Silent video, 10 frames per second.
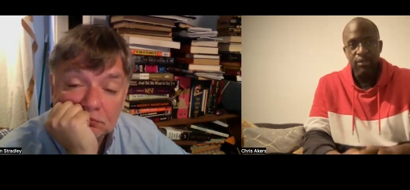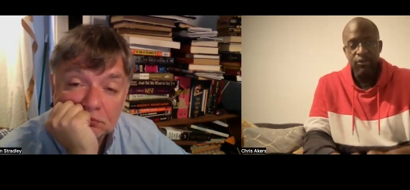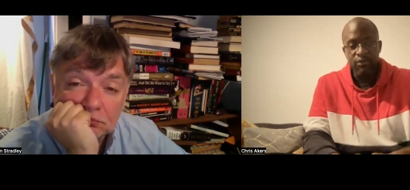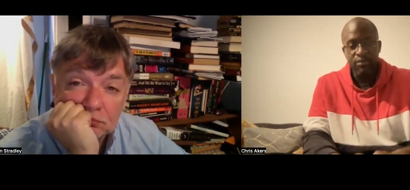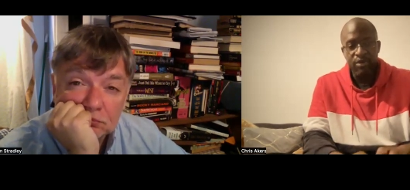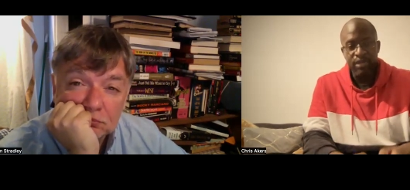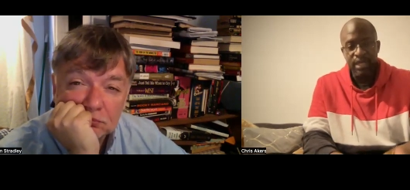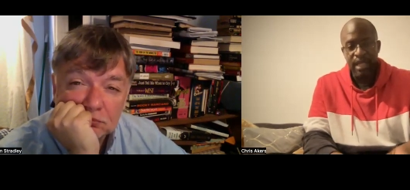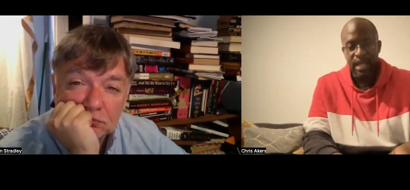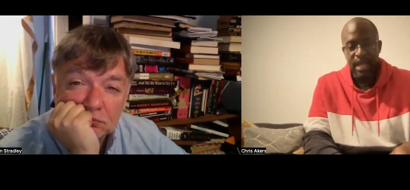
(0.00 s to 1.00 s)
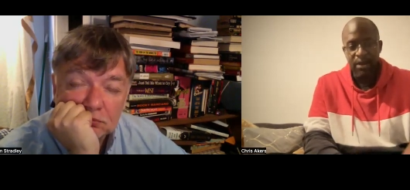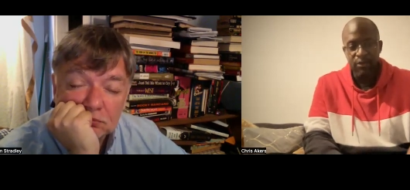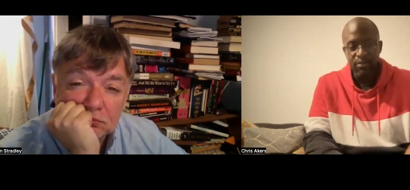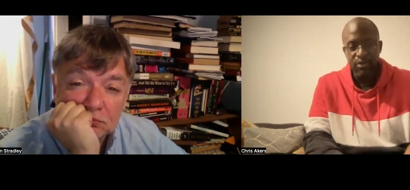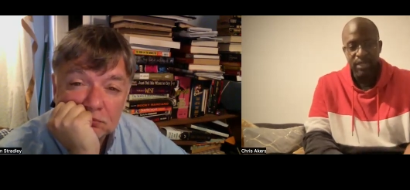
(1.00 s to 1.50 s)
Speaker 1: someone reporting how
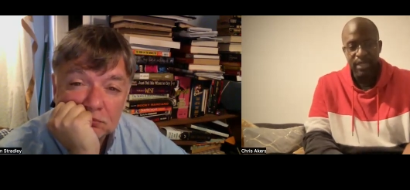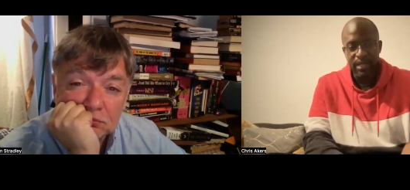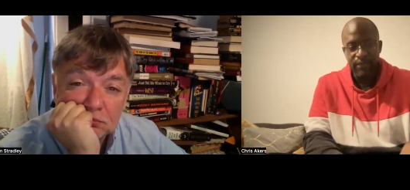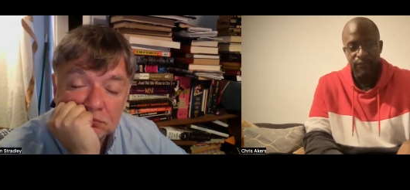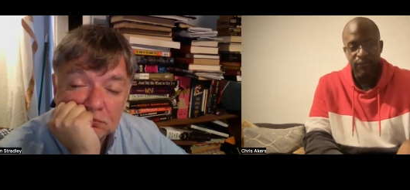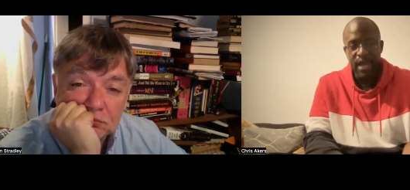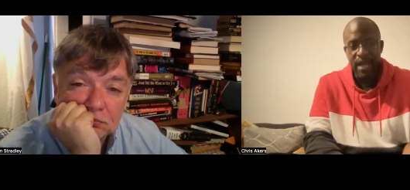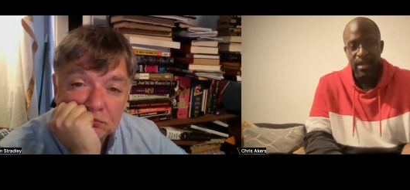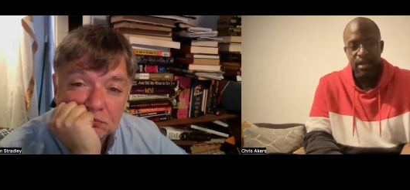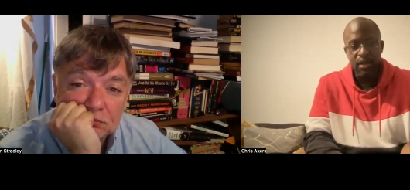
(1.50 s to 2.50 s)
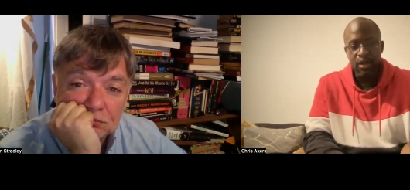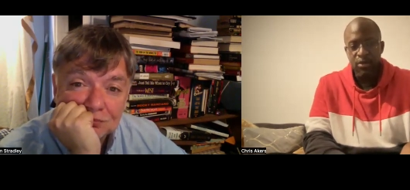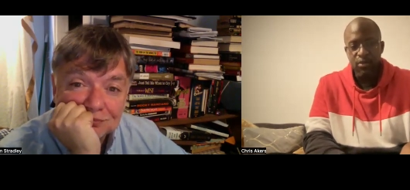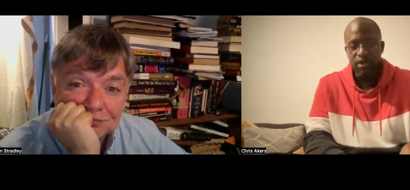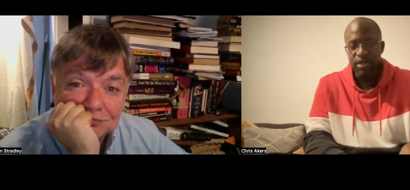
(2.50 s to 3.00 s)
to reported it then
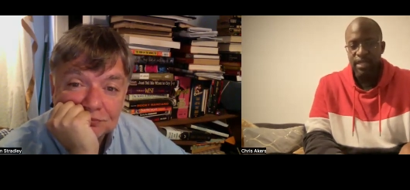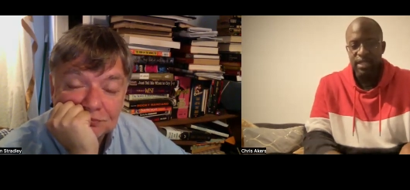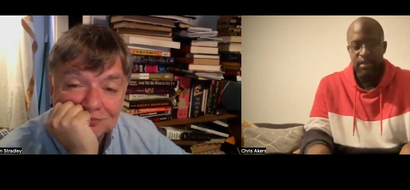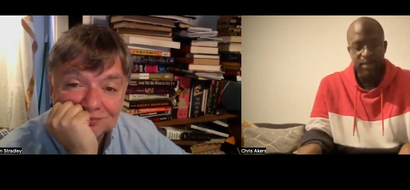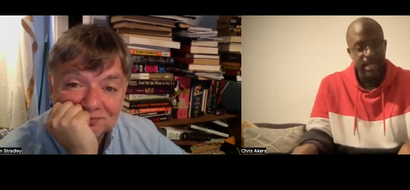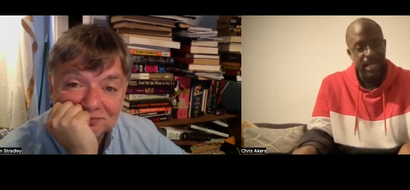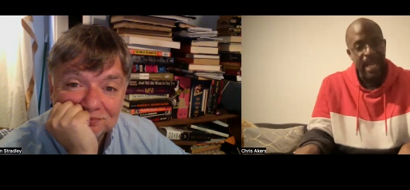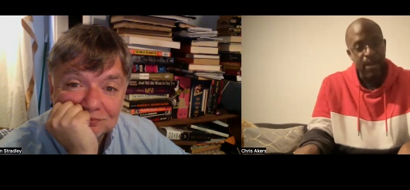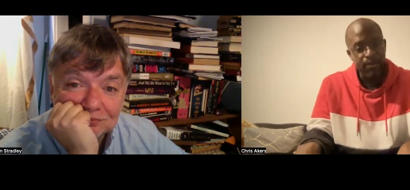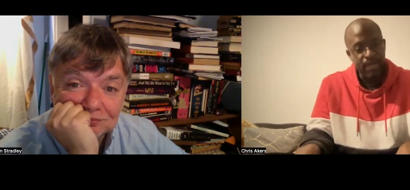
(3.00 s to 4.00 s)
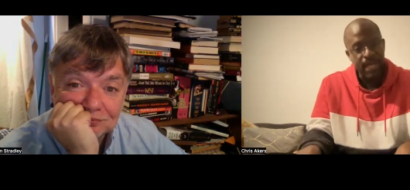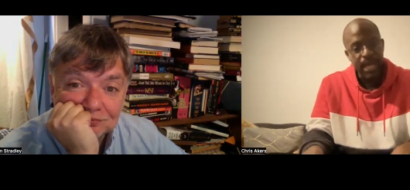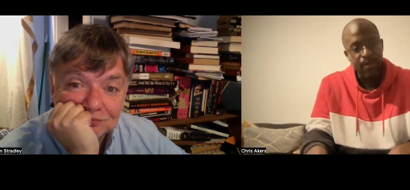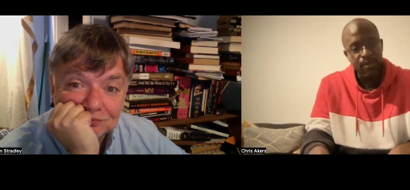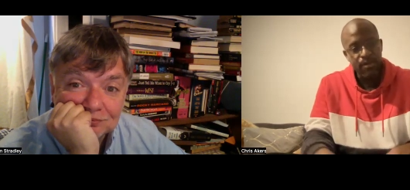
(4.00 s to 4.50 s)
wouldn't necessarily be allowed
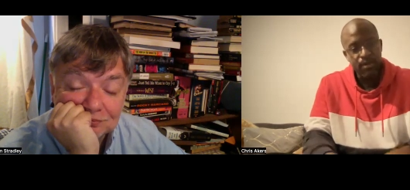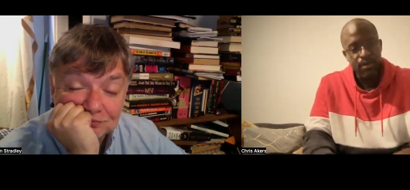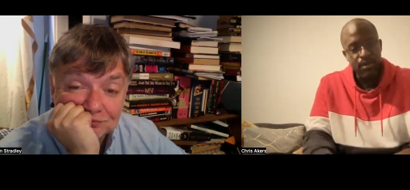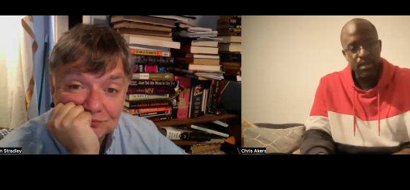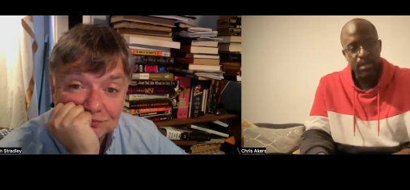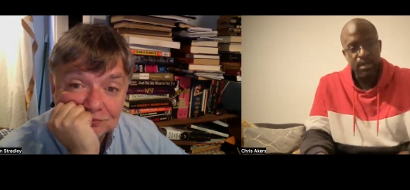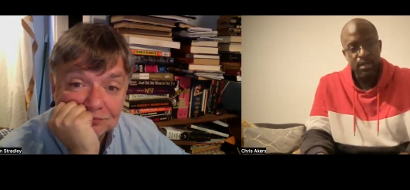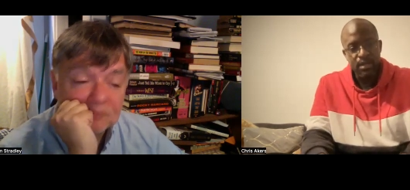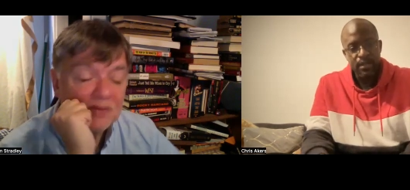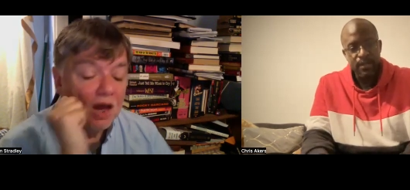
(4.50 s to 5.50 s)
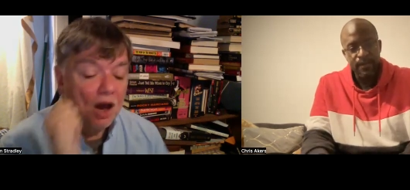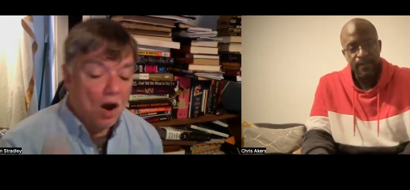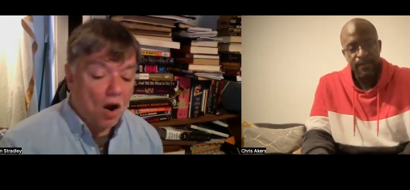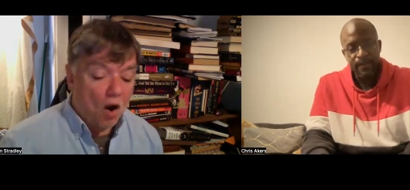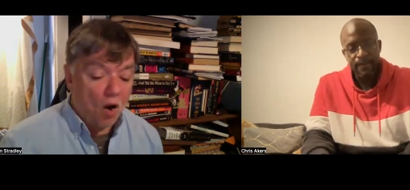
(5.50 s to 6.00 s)
now.
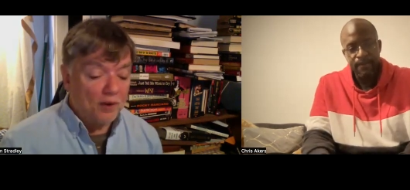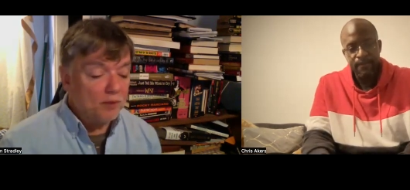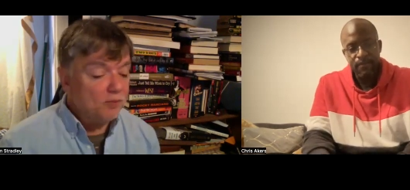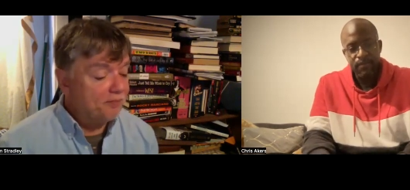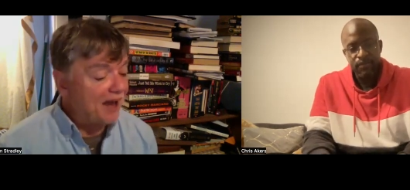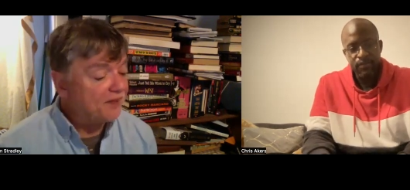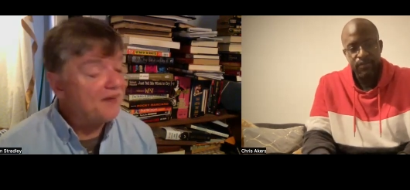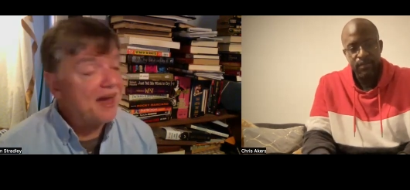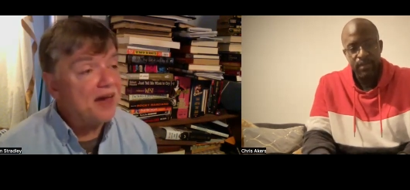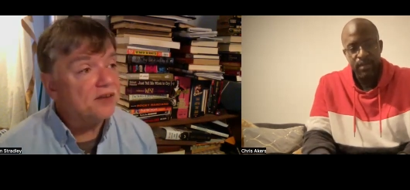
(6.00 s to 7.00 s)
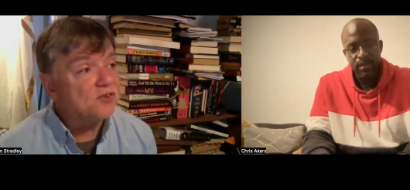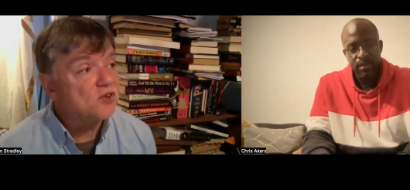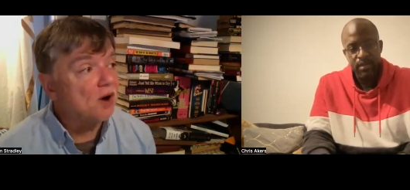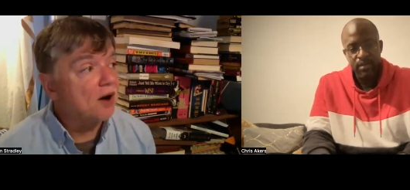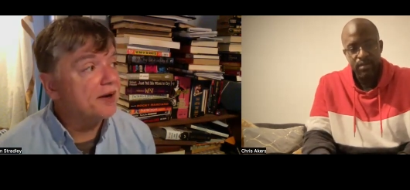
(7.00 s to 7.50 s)
Speaker 2: Oh, it, back then it
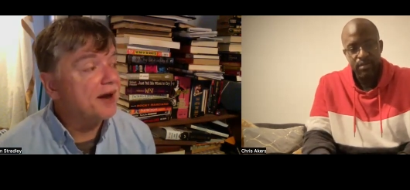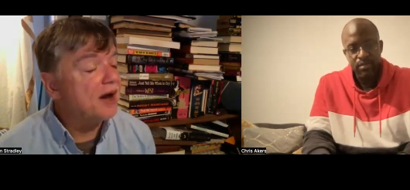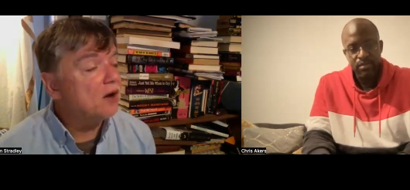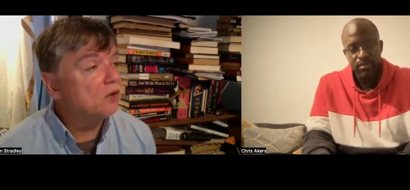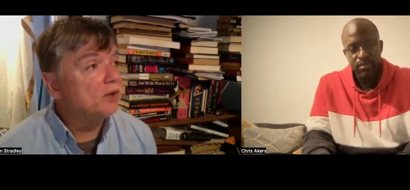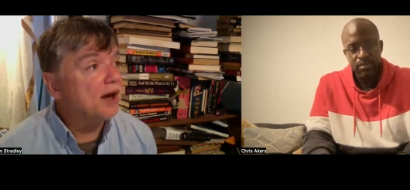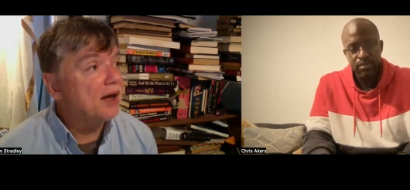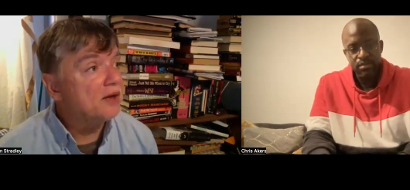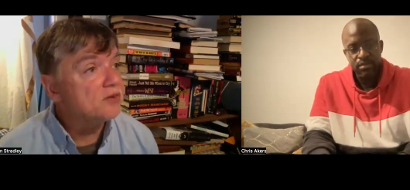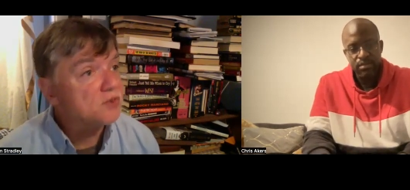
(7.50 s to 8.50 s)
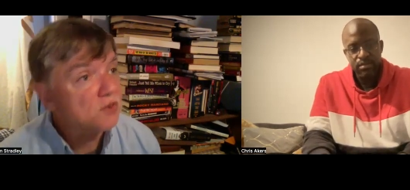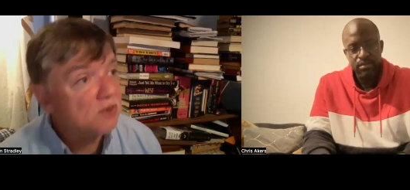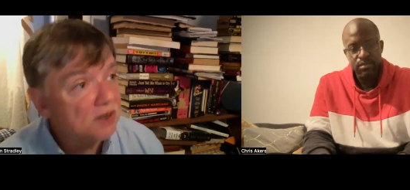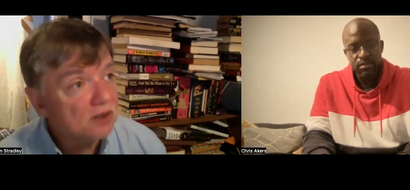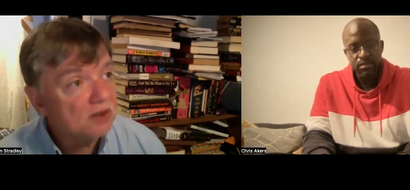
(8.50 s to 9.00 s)
started out as
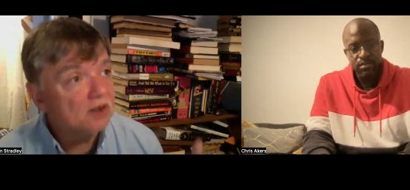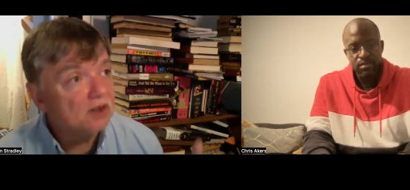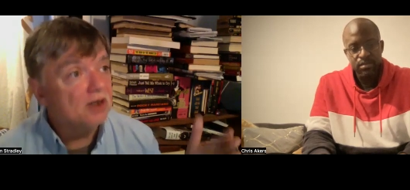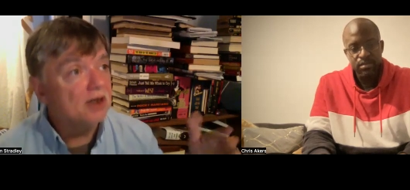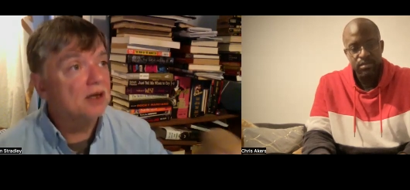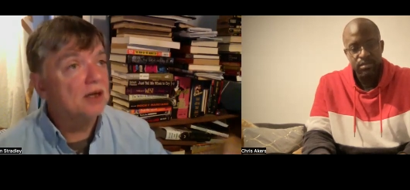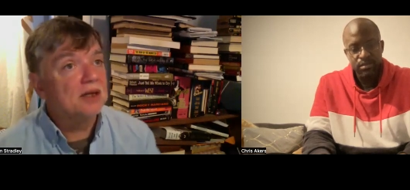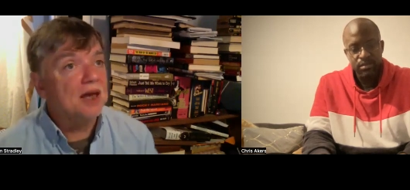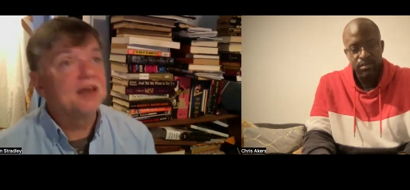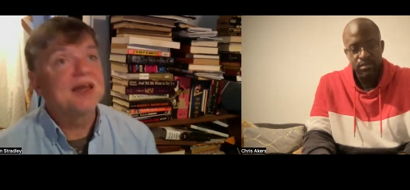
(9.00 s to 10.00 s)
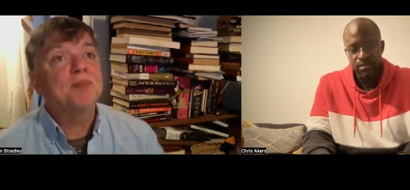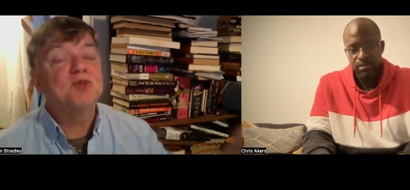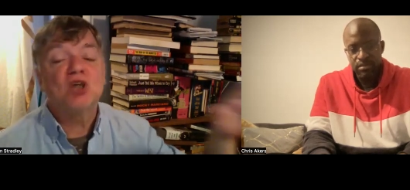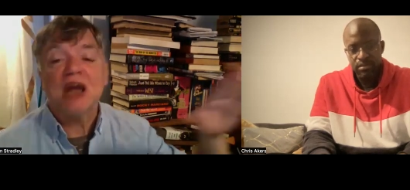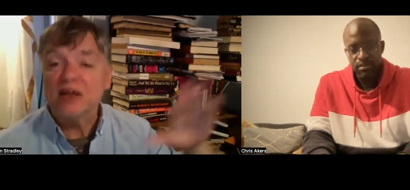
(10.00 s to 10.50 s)
it, it, it kept
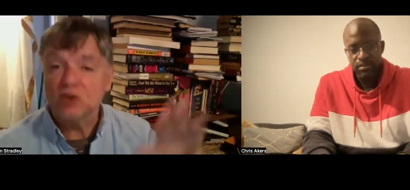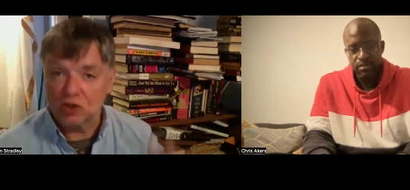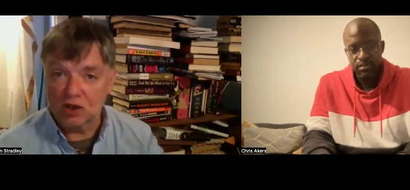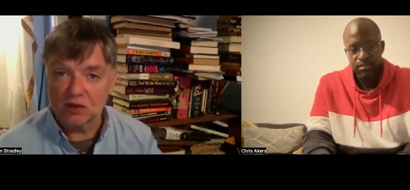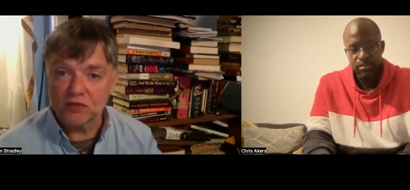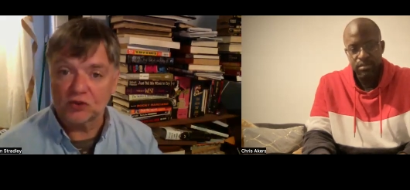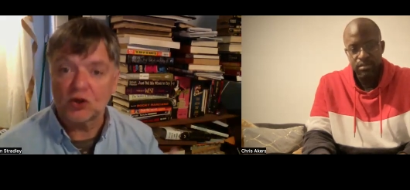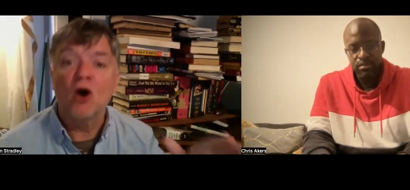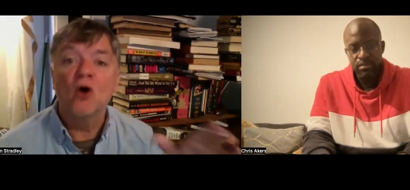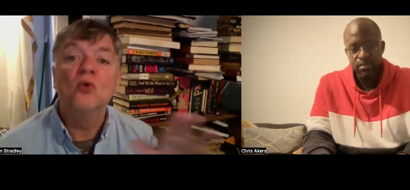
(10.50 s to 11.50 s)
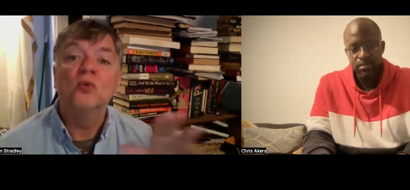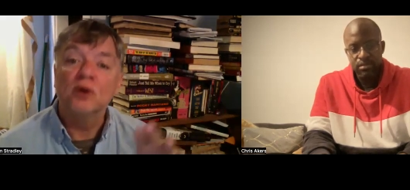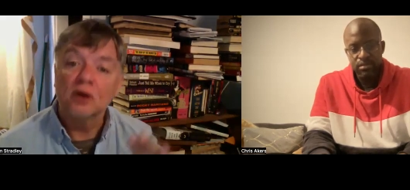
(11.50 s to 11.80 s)
changing the tone